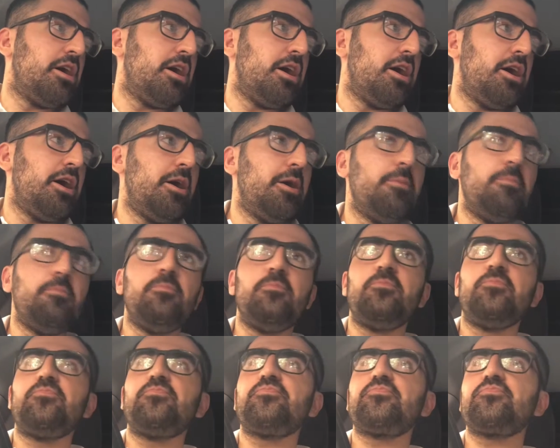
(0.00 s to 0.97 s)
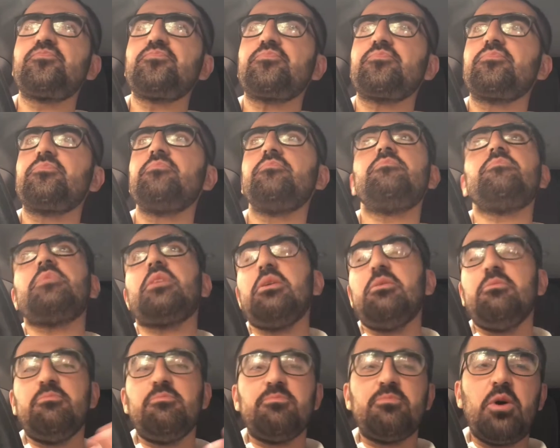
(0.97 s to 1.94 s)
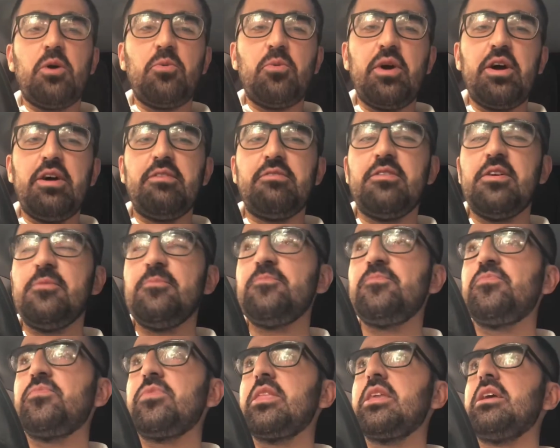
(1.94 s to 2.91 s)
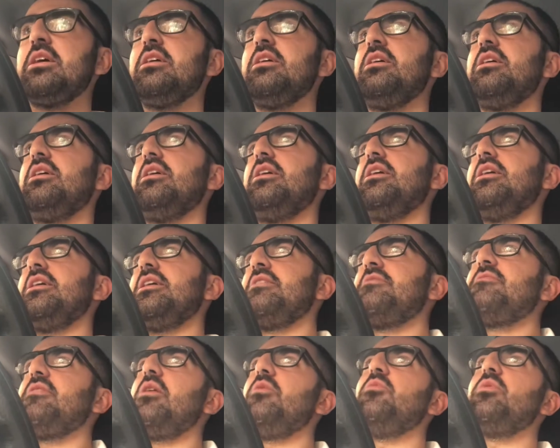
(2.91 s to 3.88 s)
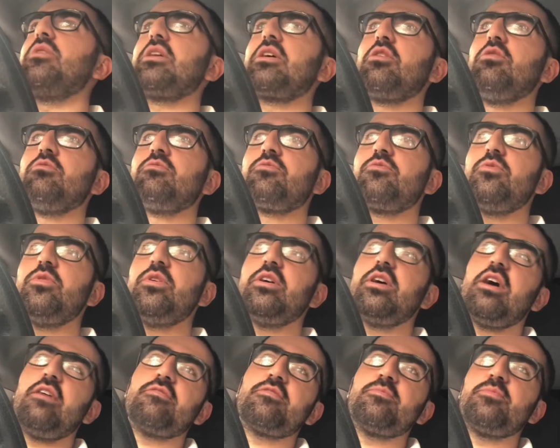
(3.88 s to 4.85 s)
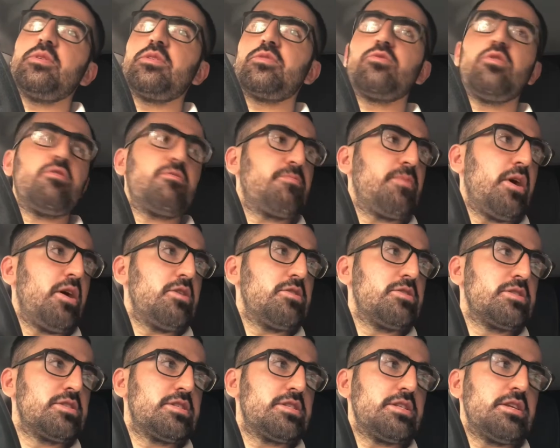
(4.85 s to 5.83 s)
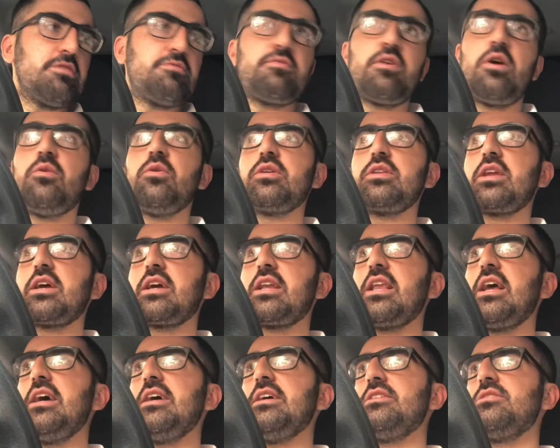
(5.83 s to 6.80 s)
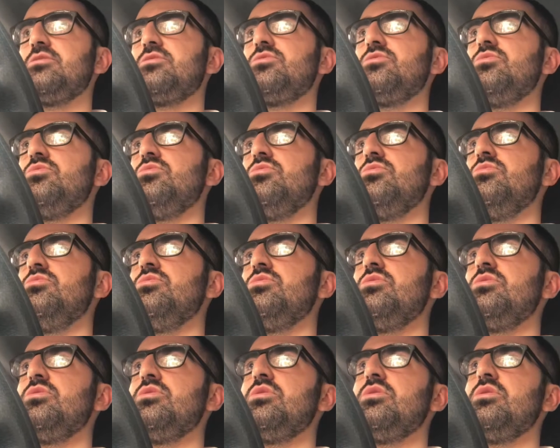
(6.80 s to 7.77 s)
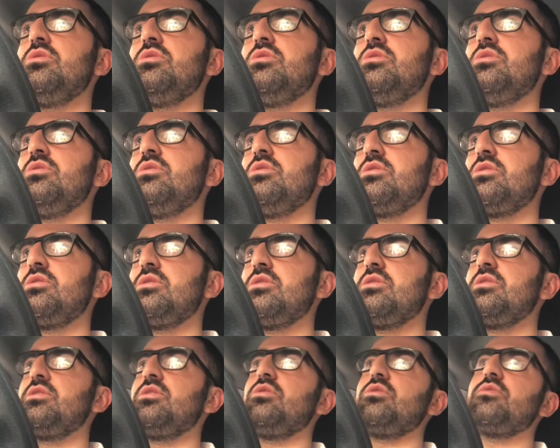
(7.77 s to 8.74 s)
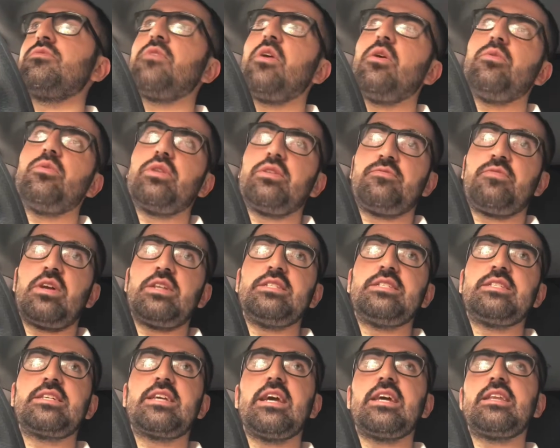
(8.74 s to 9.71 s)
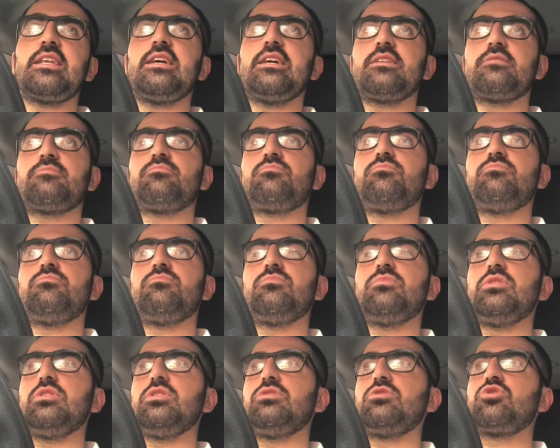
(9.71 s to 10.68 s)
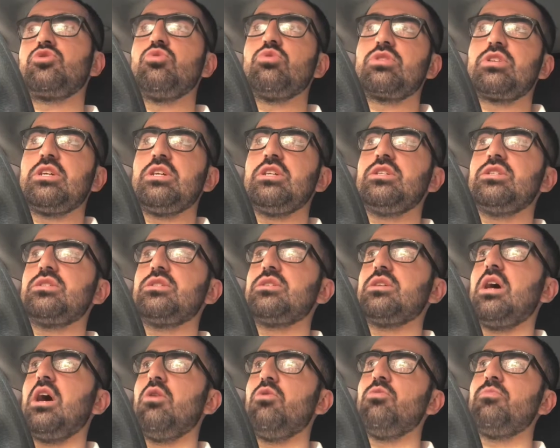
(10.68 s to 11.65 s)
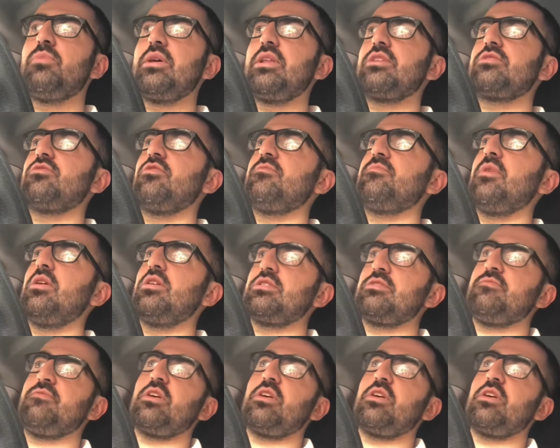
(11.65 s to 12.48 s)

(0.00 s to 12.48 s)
Um, but whatever. Uh, if I want to go through it, I have to pay twelve pounds. If I want the client to, you know, if I if I need to get there shortish, I will pay the twelve pounds.